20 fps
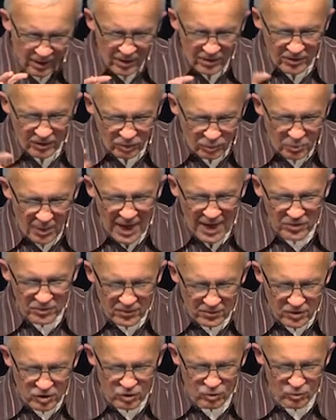The ground
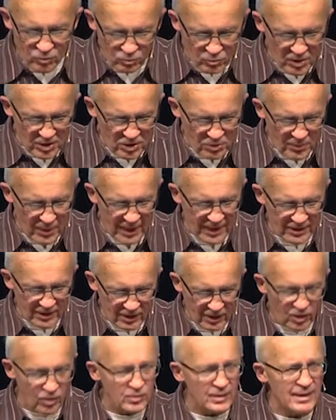of a certain rich man
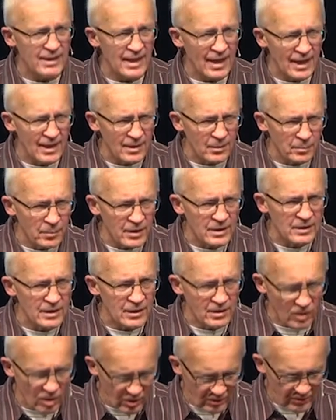yielded an
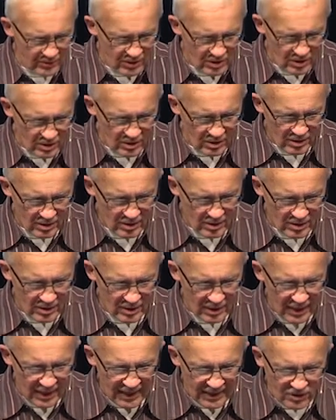abundant harvest.
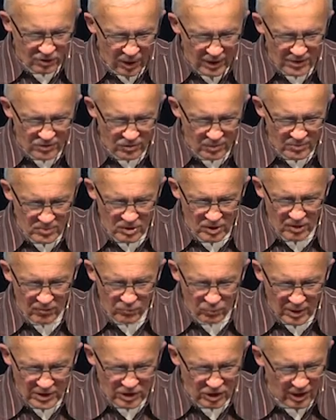He thought to himself,
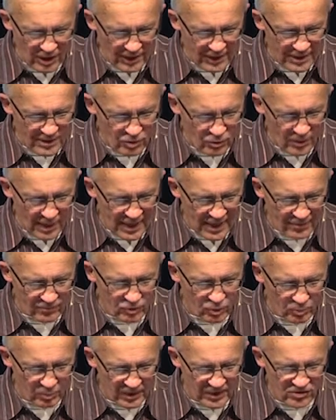what shall I do? I have
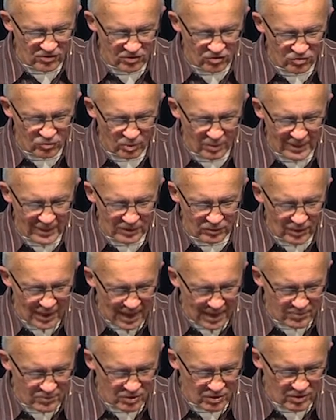no place to store my
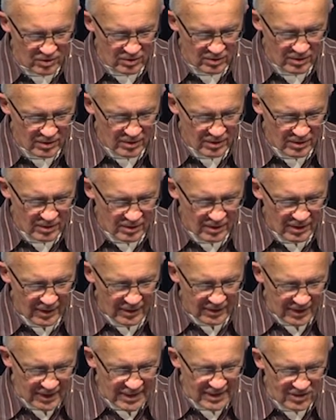crops.
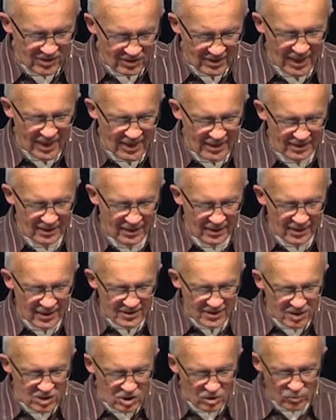Then he said,
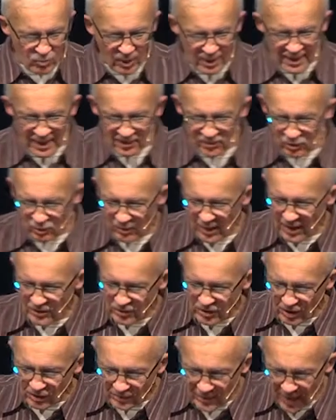this is what I'll do. I'll
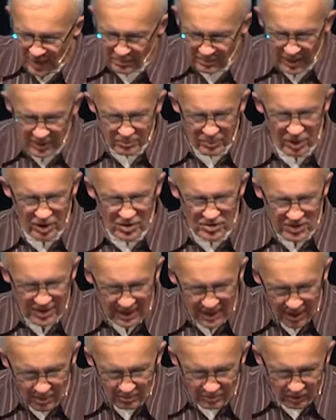tear down my barns
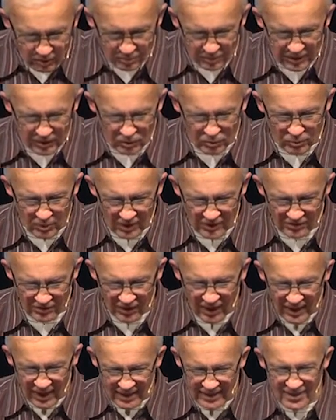and I'll build bigger ones.
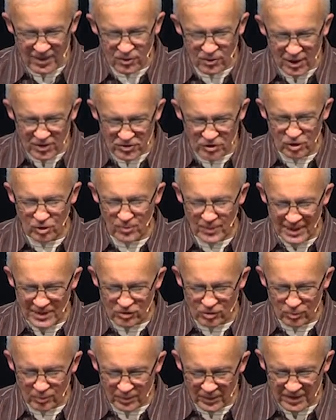And there I'll share my
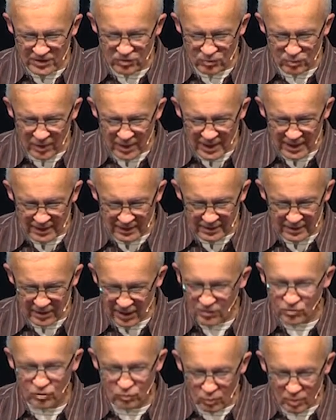surplus grain.
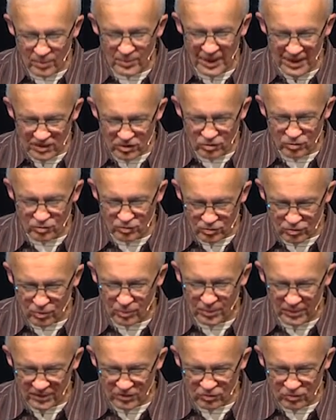I'll store my
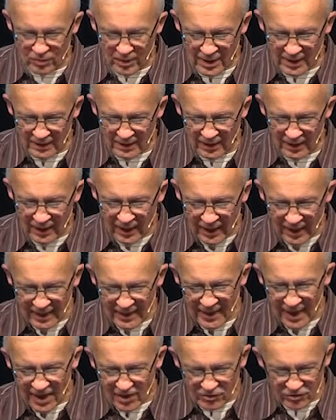surplus grain. And
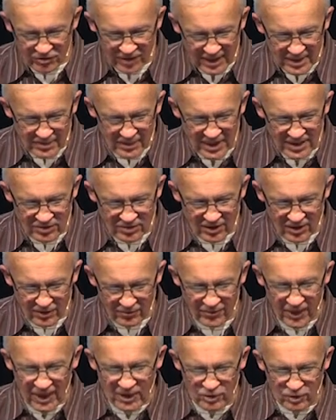I'll say to myself,
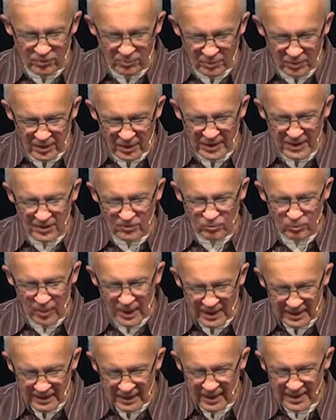you have plenty of
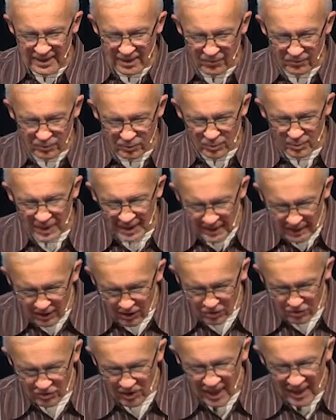grain laid up for many
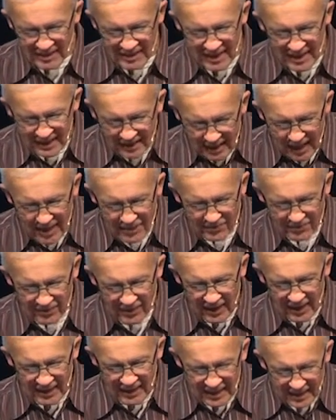years. Take life
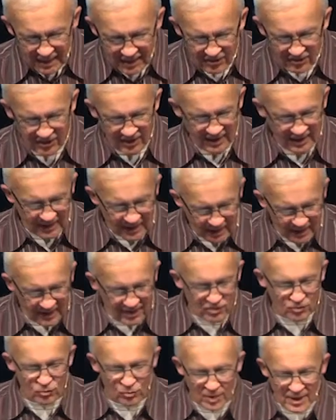easy,
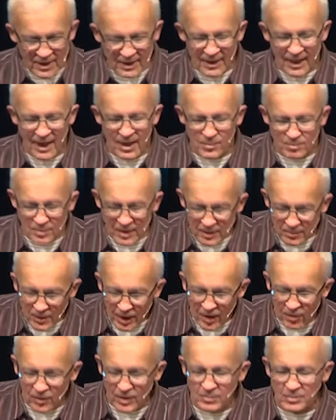eat, drink, and be merry.